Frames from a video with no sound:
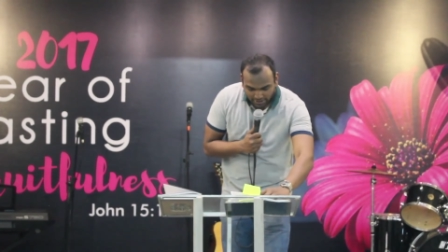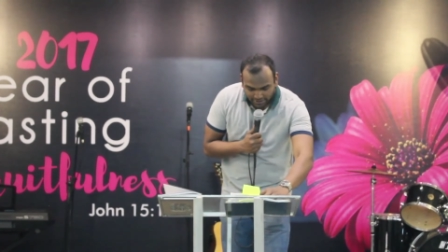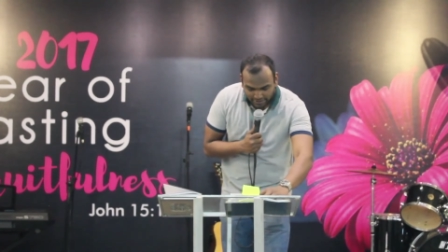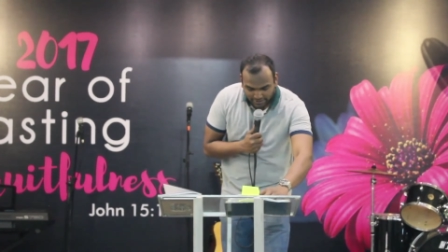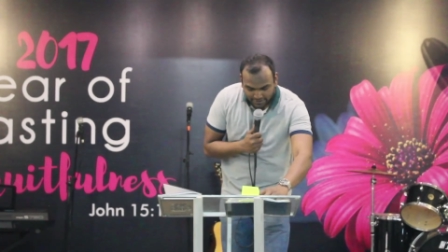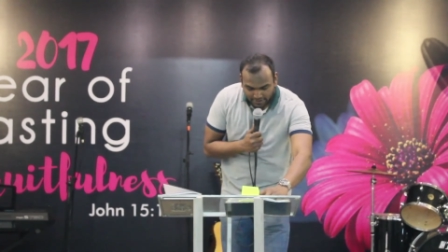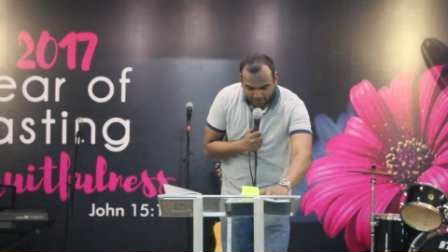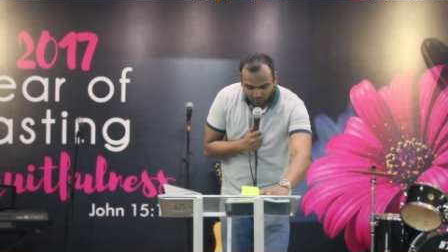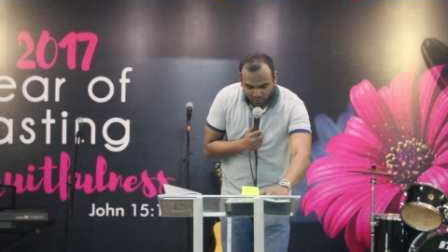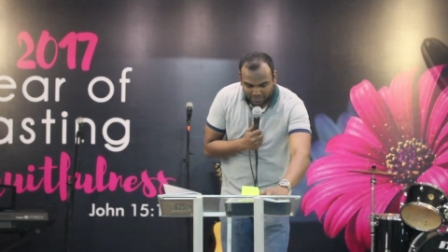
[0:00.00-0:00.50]

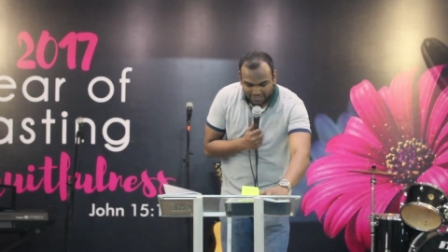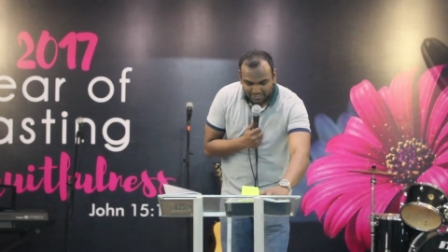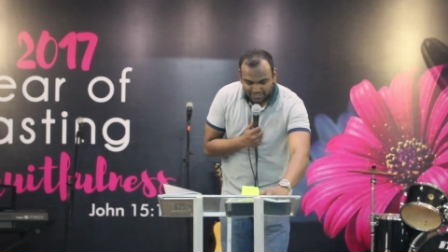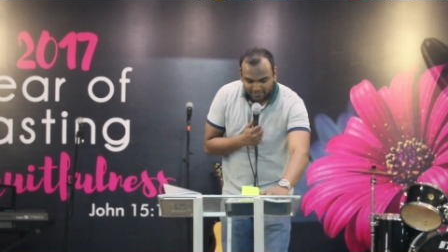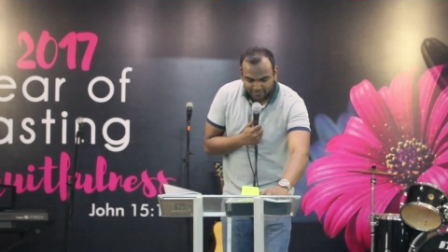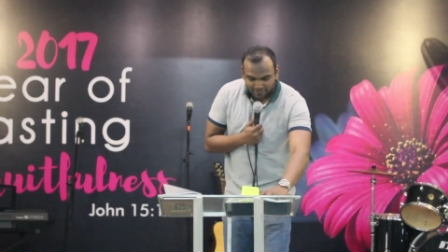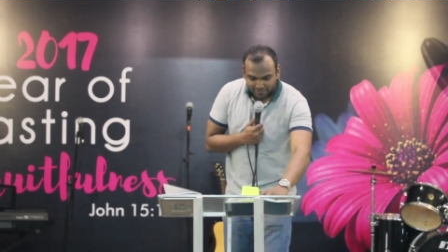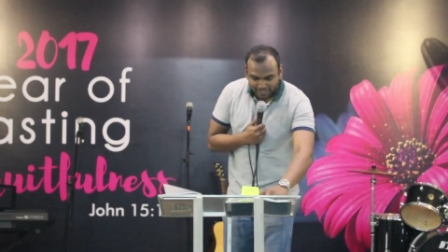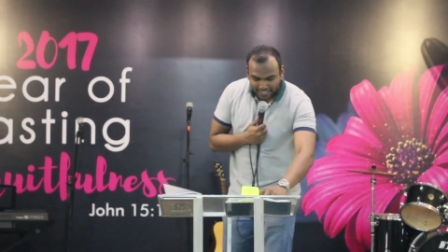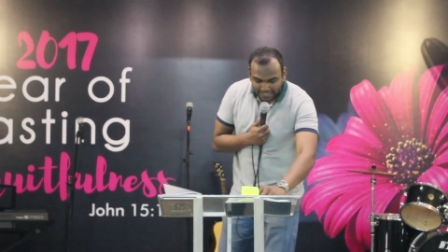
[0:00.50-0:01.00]
there was
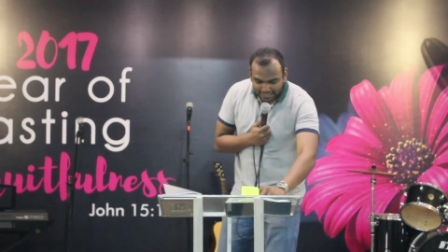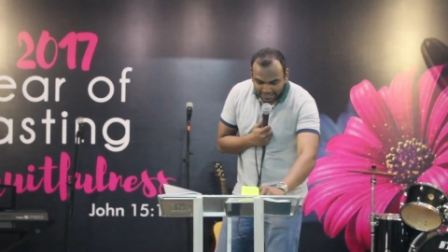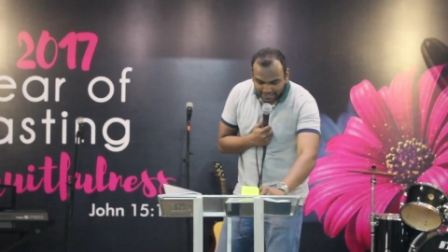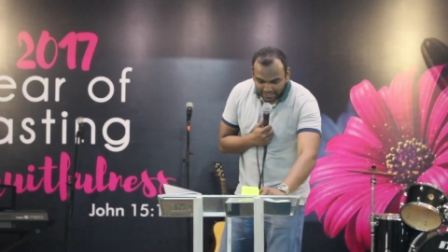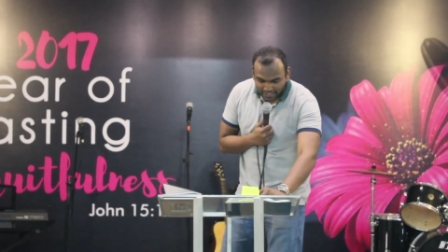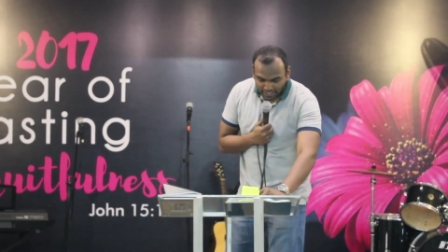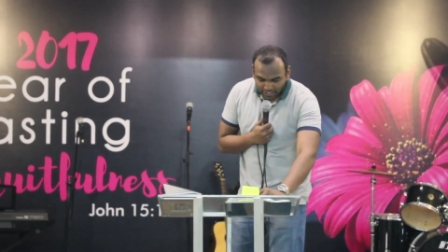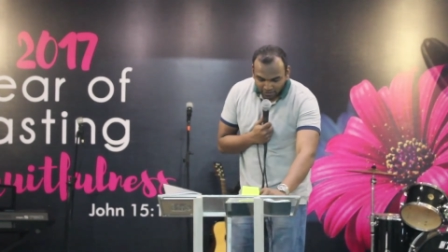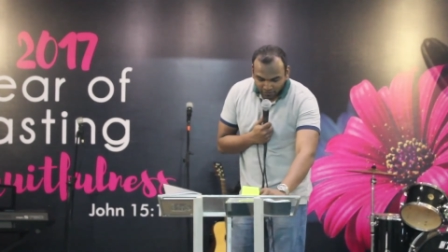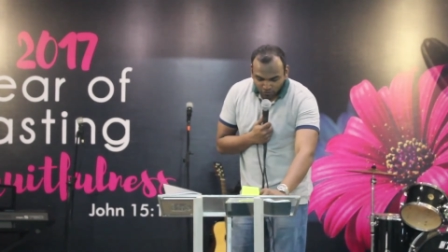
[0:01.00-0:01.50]
a
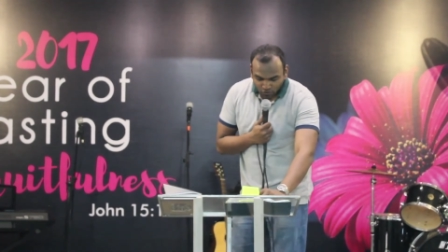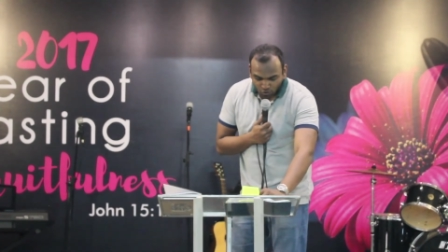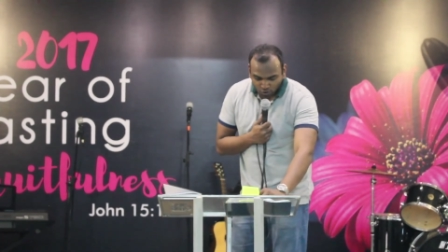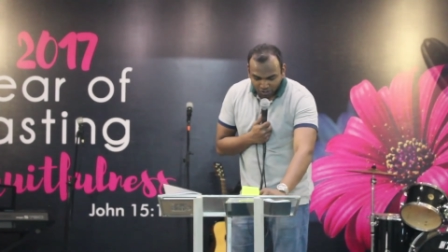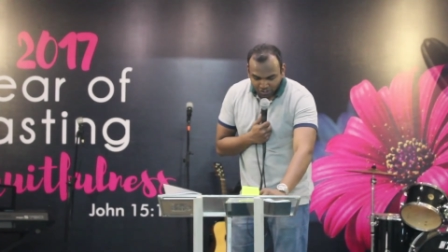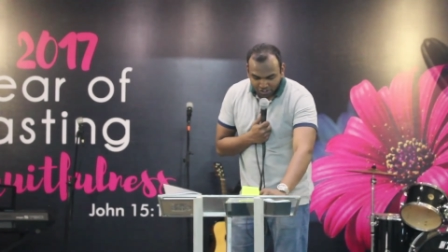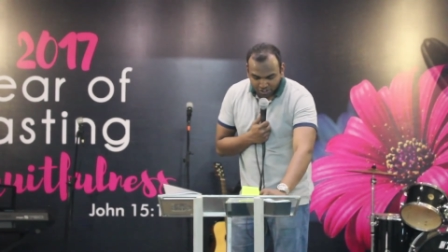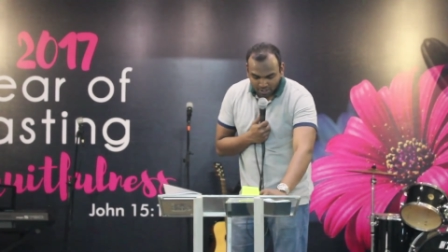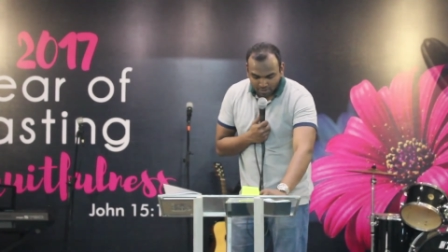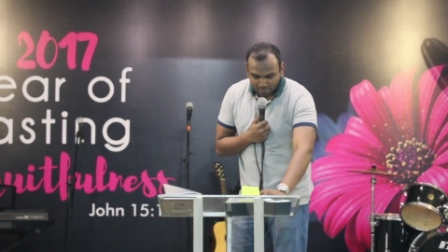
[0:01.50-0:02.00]
wealthy,
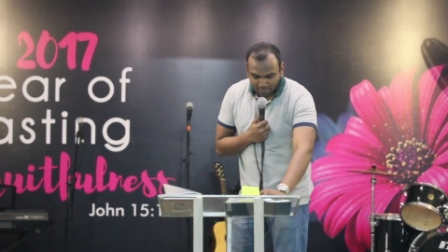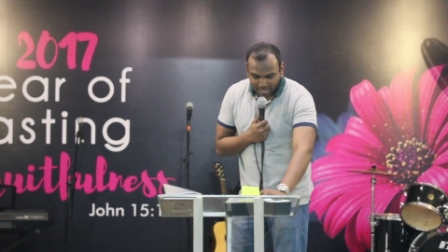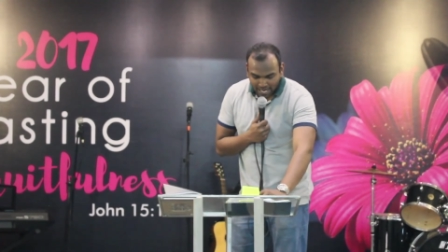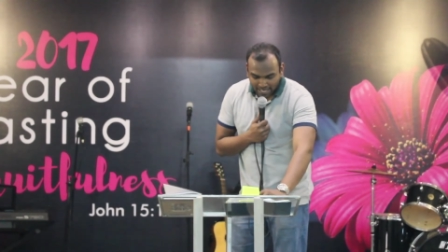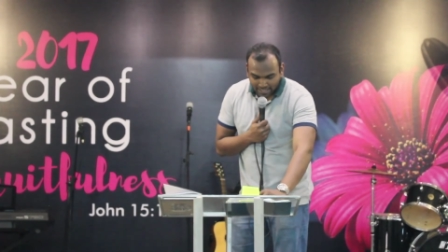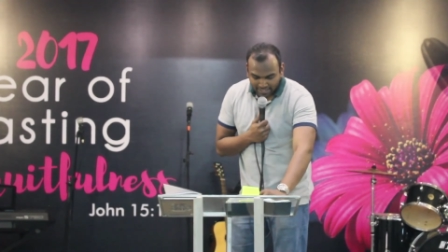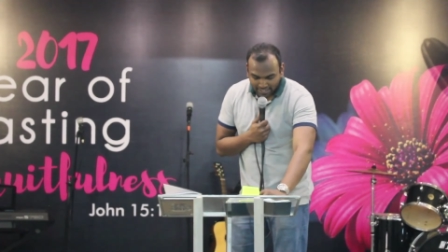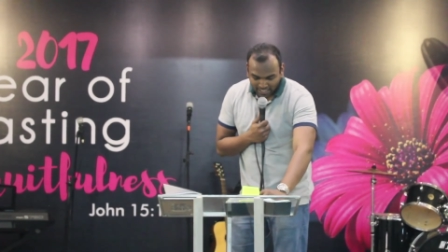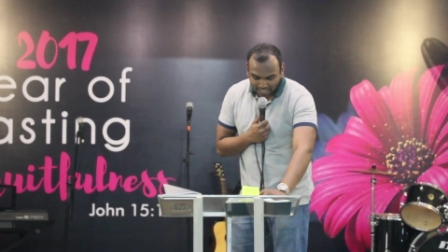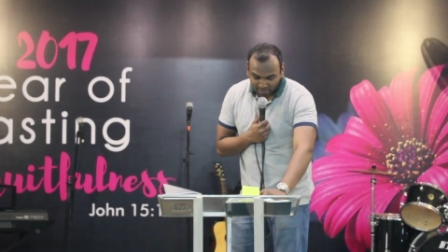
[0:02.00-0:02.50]
influential
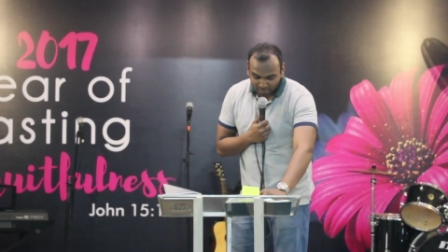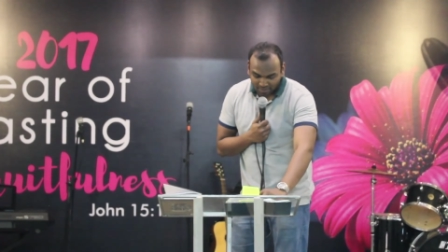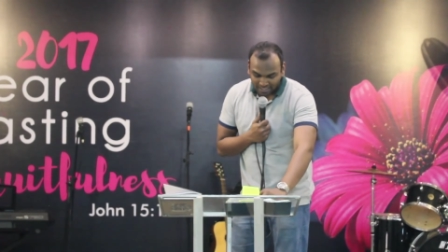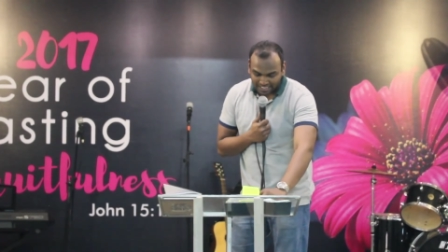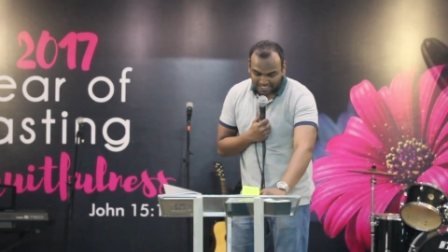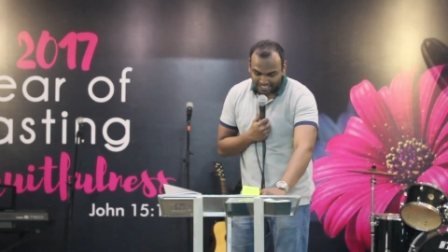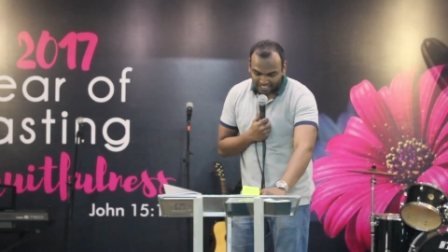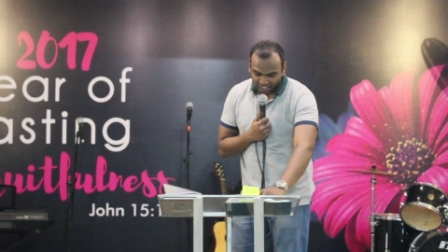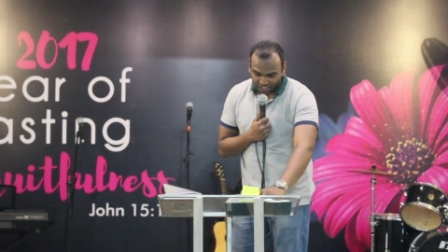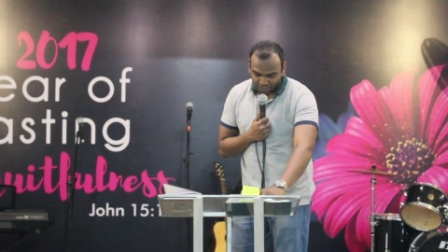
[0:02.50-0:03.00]
man named
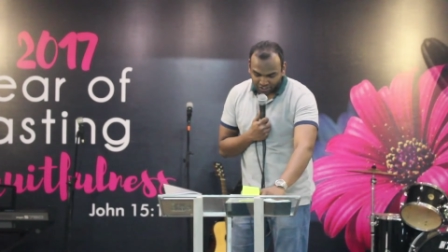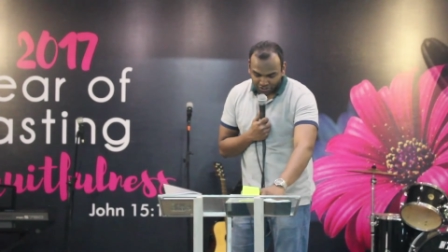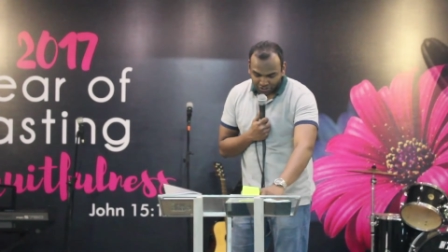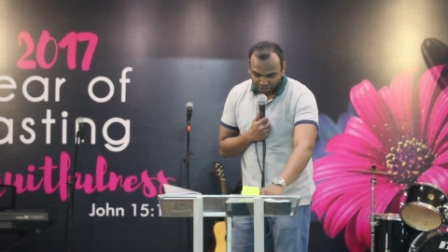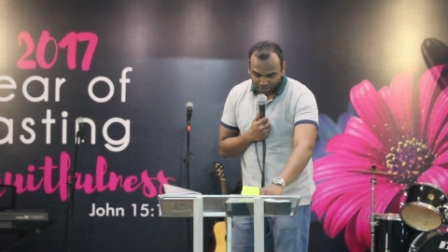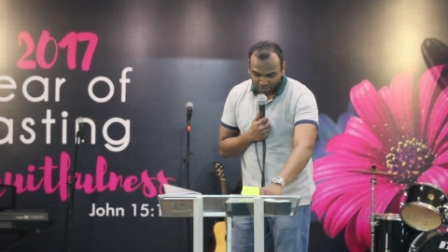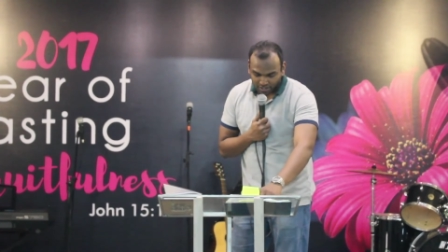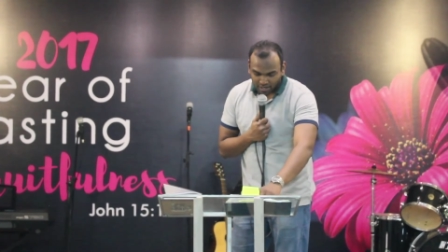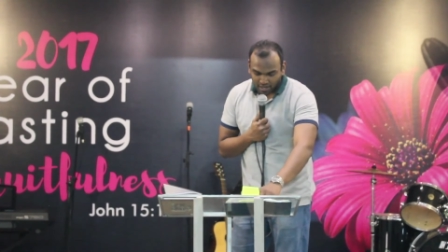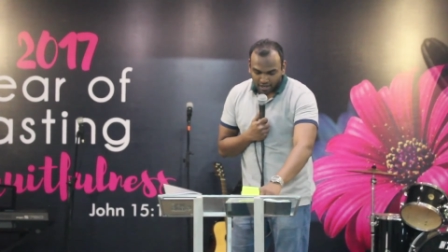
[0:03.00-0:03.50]

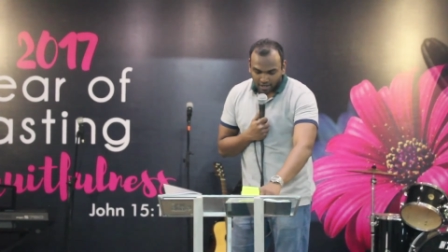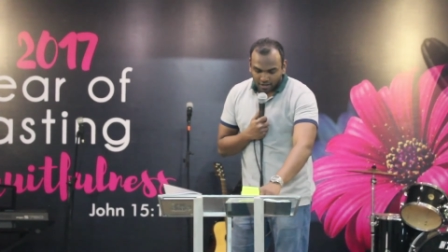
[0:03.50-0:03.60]
Kish